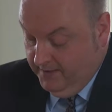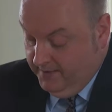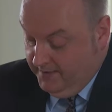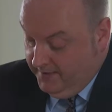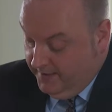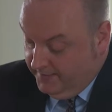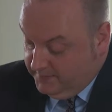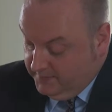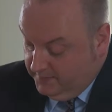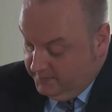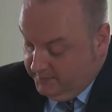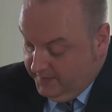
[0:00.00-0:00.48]

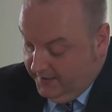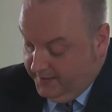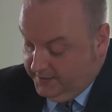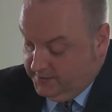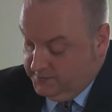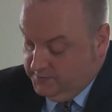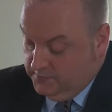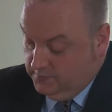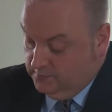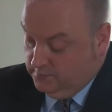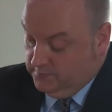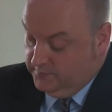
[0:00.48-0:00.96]
And this
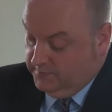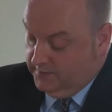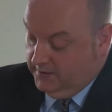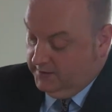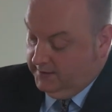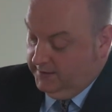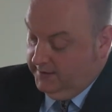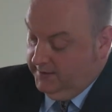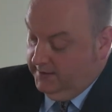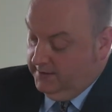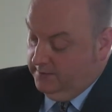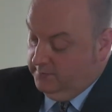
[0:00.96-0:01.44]
attitude was
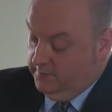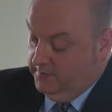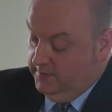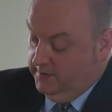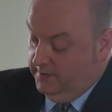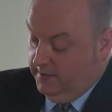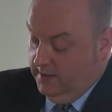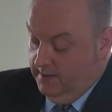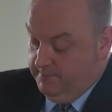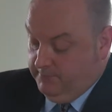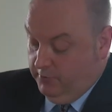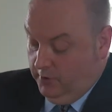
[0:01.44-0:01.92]
clear within
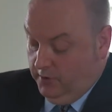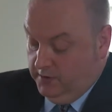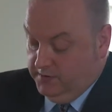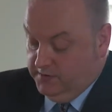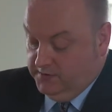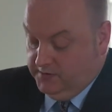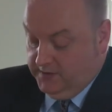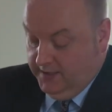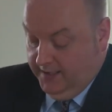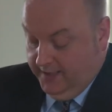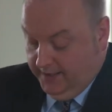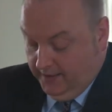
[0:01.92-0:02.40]
the
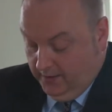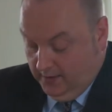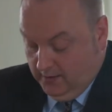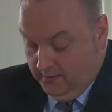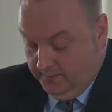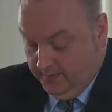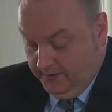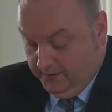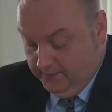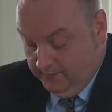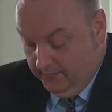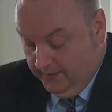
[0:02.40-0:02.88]
approach to
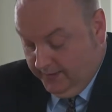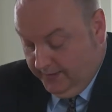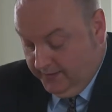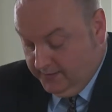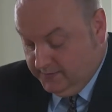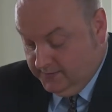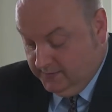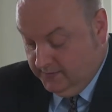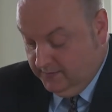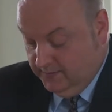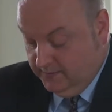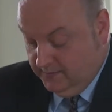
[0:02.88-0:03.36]
economic
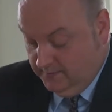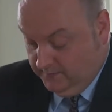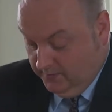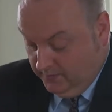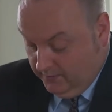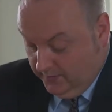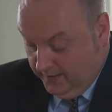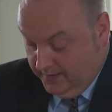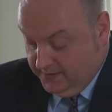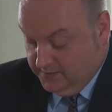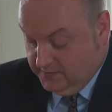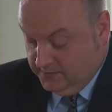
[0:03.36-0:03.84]
relations,
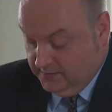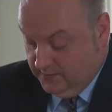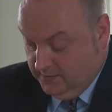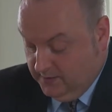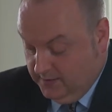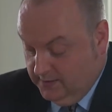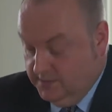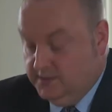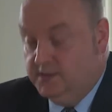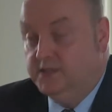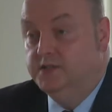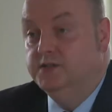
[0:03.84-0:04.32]
immigration,
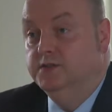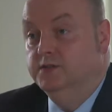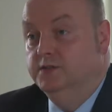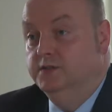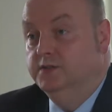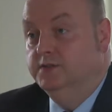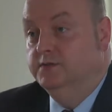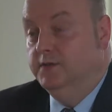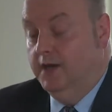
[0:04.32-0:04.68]
Indigenous